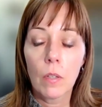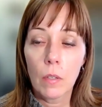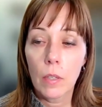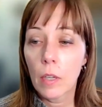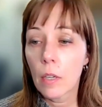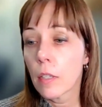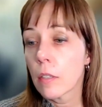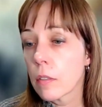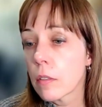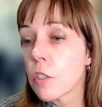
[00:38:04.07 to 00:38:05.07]
Yeah, and
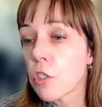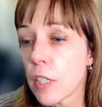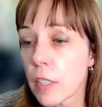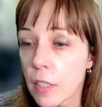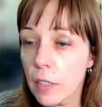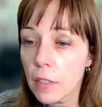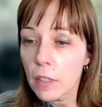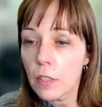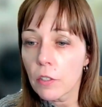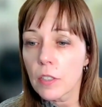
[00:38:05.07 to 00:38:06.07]
there's an attendee
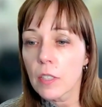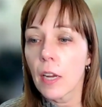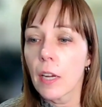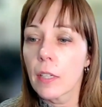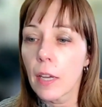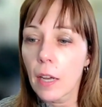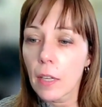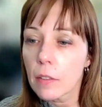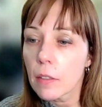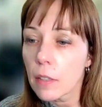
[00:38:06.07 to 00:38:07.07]
here saying
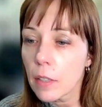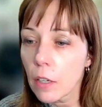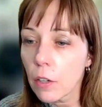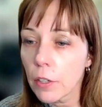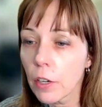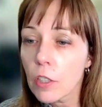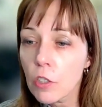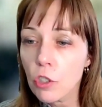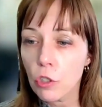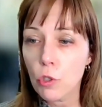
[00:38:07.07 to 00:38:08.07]
that they are not
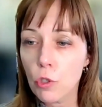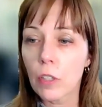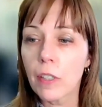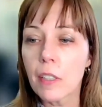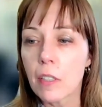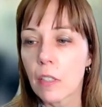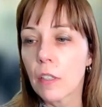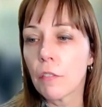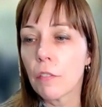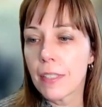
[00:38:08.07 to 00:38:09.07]
socially
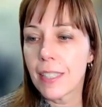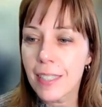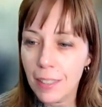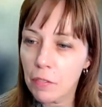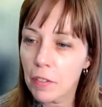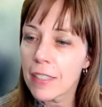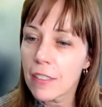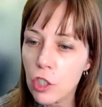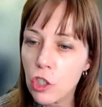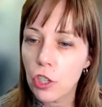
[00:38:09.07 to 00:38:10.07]

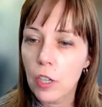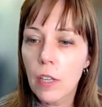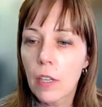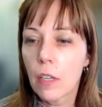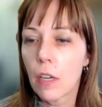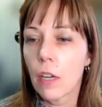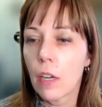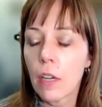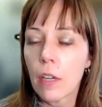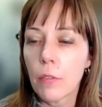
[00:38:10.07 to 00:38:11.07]
disadvantaged
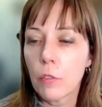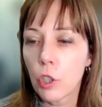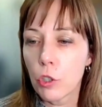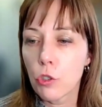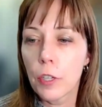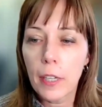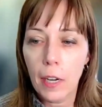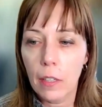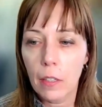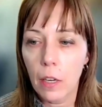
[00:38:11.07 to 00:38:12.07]
concerning
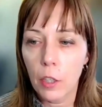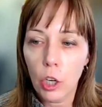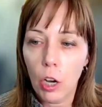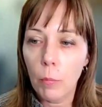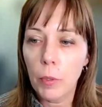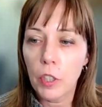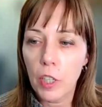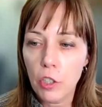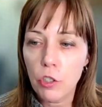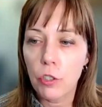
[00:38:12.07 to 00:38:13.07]
like income,
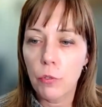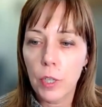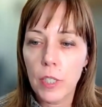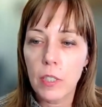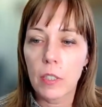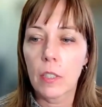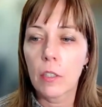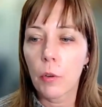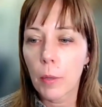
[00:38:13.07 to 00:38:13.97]
education, race, etc.